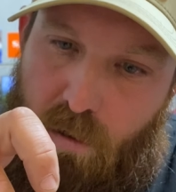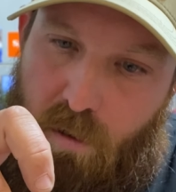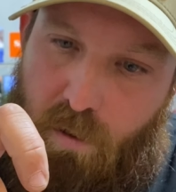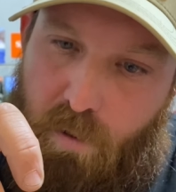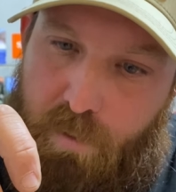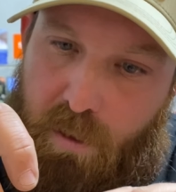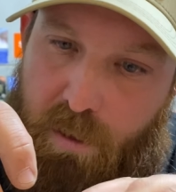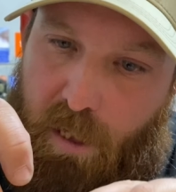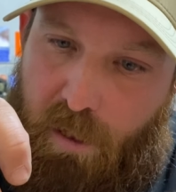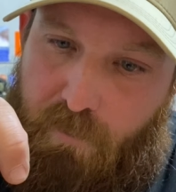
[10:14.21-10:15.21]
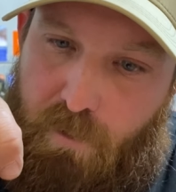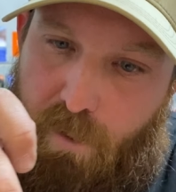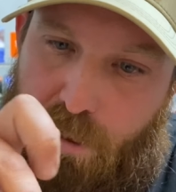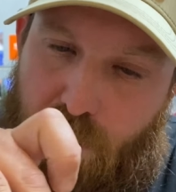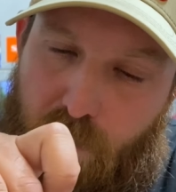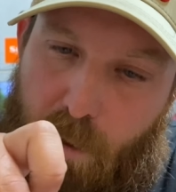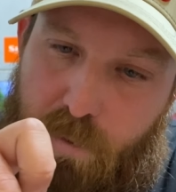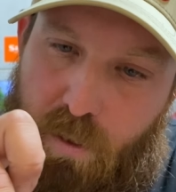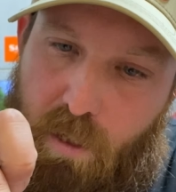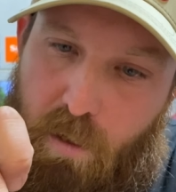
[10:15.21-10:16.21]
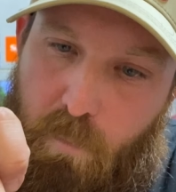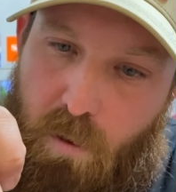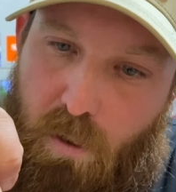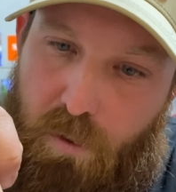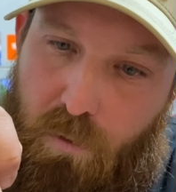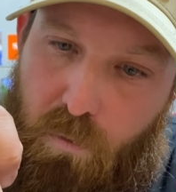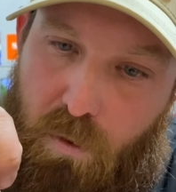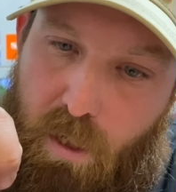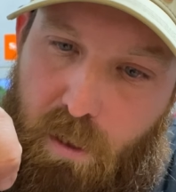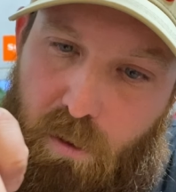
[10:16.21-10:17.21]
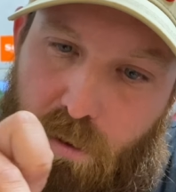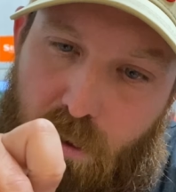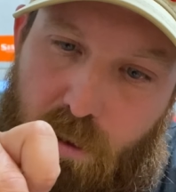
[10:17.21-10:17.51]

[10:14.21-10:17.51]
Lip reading: Then I'm just going to take a few extra wraps in there to bind it all down,